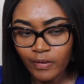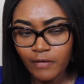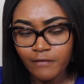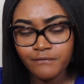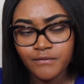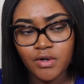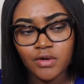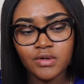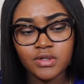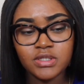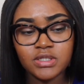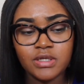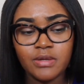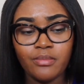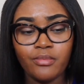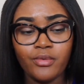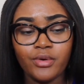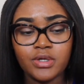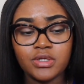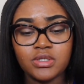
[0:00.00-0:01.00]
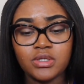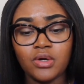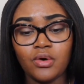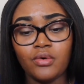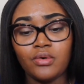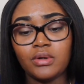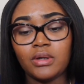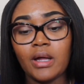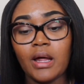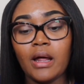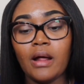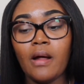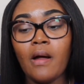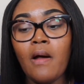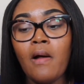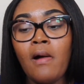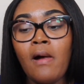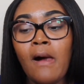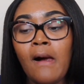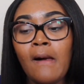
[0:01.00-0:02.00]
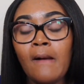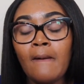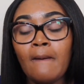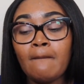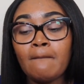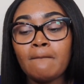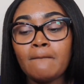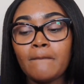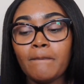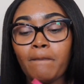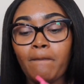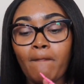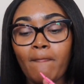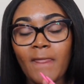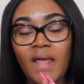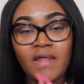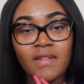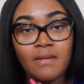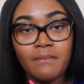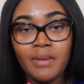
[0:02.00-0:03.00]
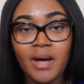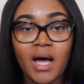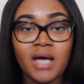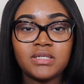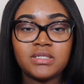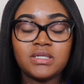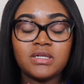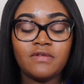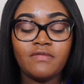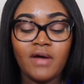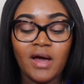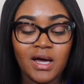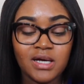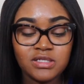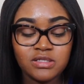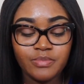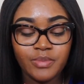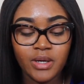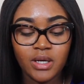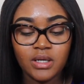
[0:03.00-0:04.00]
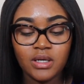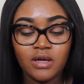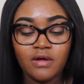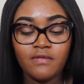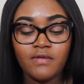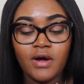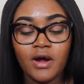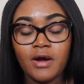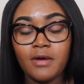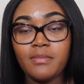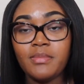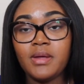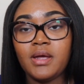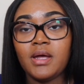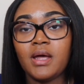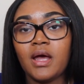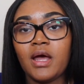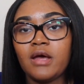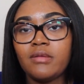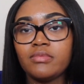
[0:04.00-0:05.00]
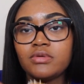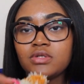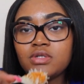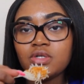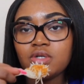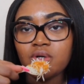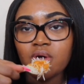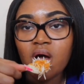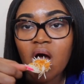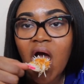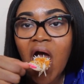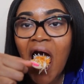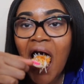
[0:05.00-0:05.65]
focusing more so on like the positive aspect of her being able to